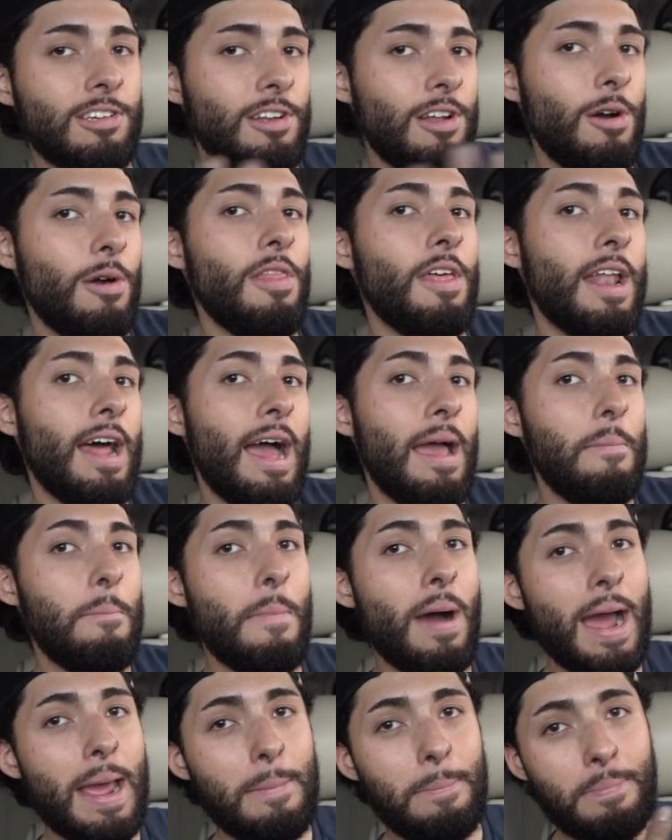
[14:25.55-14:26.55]
to know that I
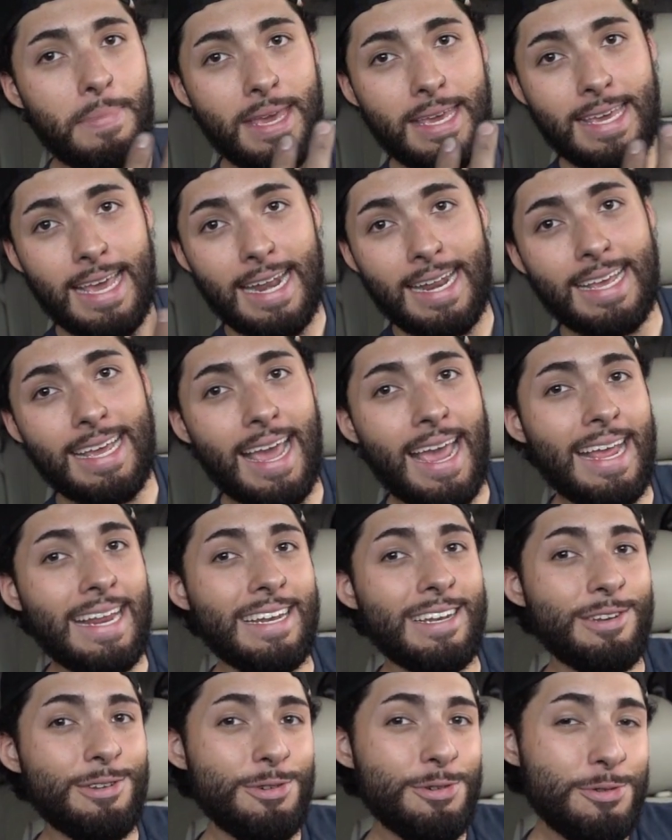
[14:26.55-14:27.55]
might be getting a
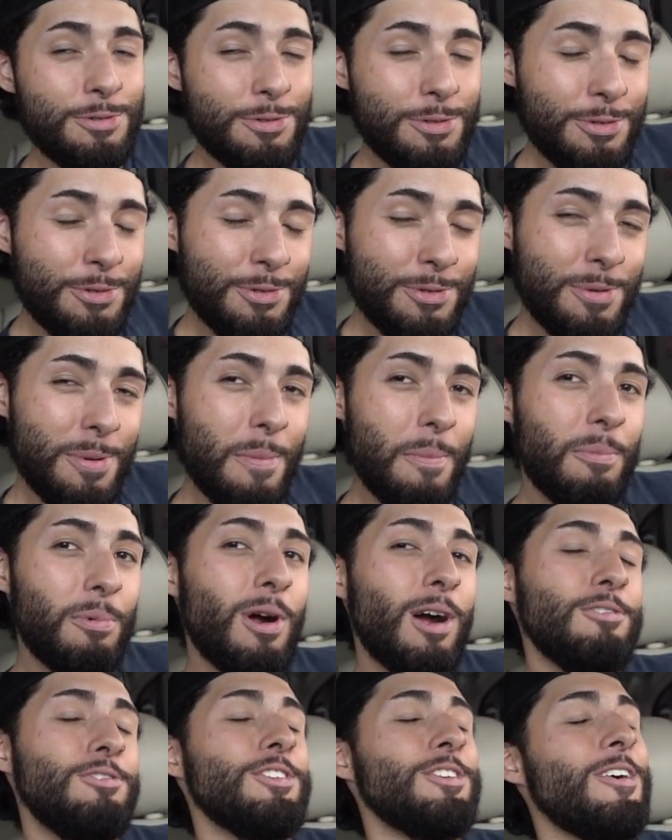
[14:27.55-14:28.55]
new
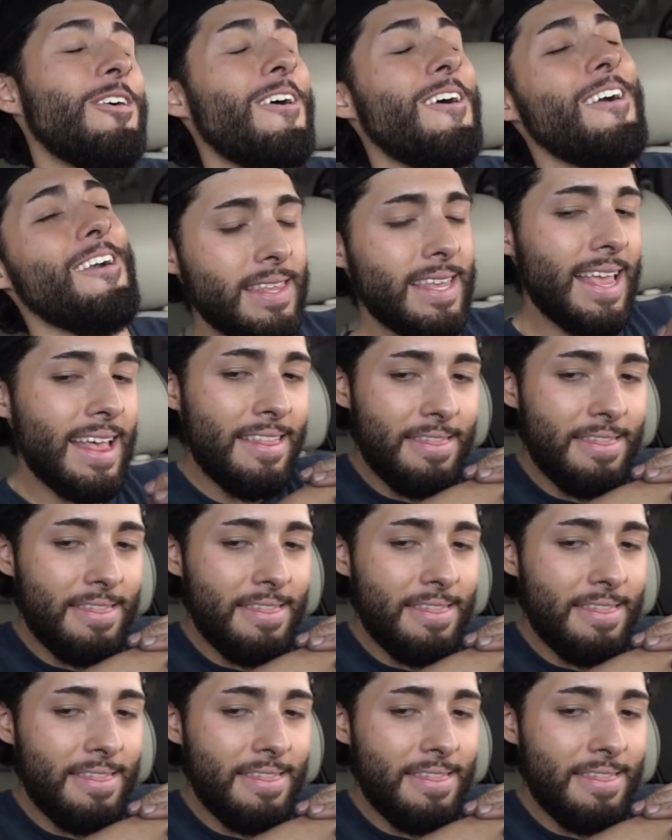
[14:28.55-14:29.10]
project car.